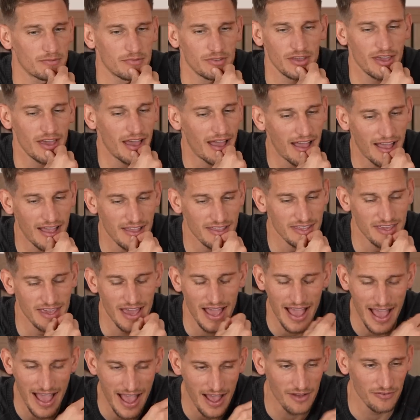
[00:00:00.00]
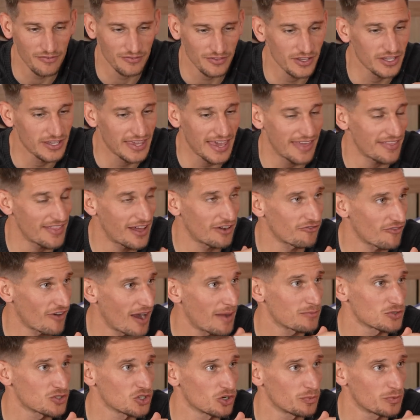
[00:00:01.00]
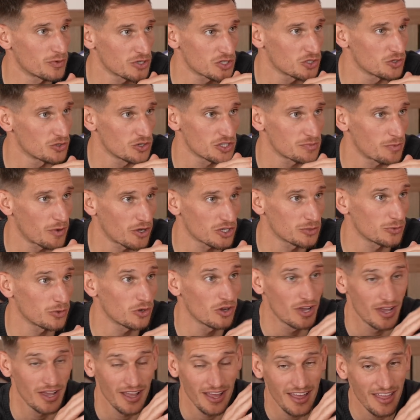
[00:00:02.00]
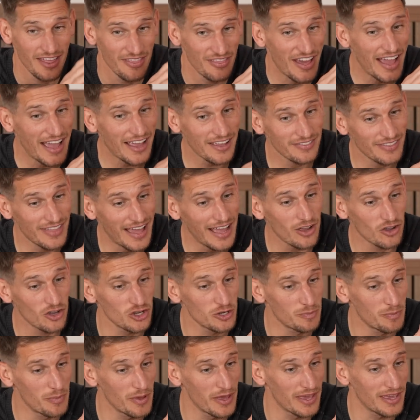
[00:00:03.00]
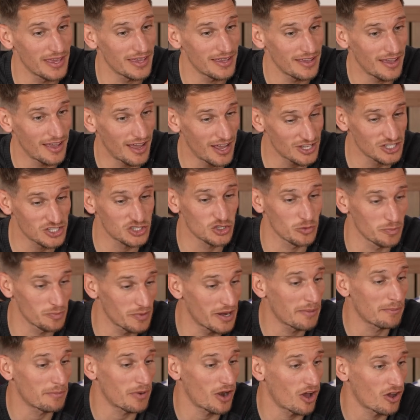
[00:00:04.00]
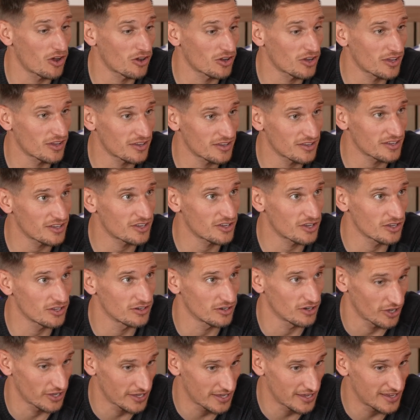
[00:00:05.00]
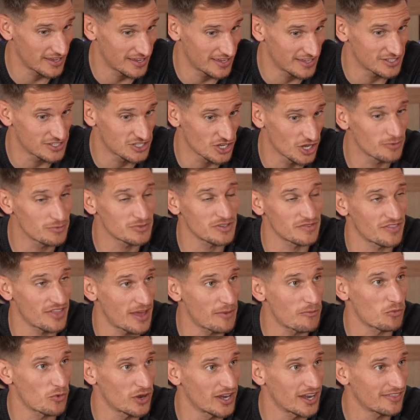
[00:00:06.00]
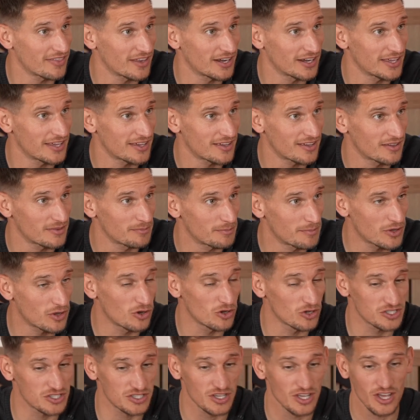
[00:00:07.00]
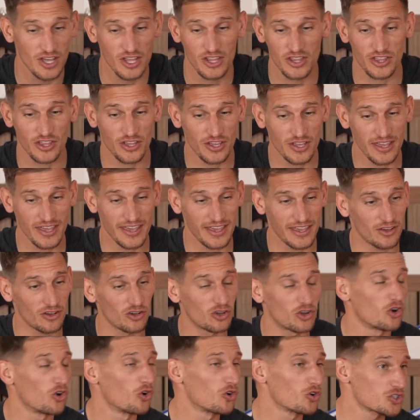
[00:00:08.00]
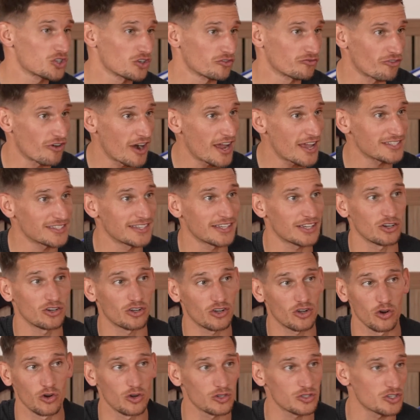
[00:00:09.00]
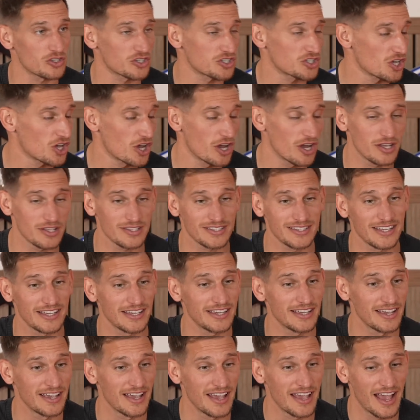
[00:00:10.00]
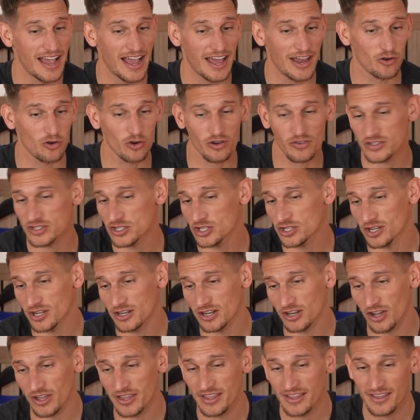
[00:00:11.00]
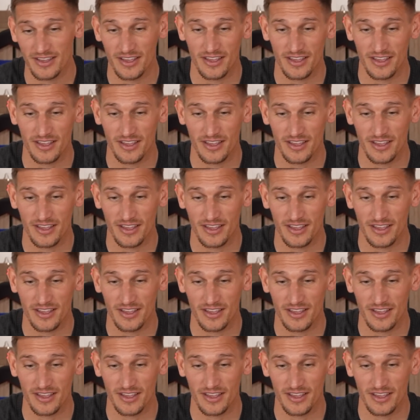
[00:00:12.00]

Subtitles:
you have to get that wrapped up as soon as possible. That could be a stumbling block, like, in terms of them winning the league, because it could cause unrest, it could cause uncertainty, and all of a sudden, like,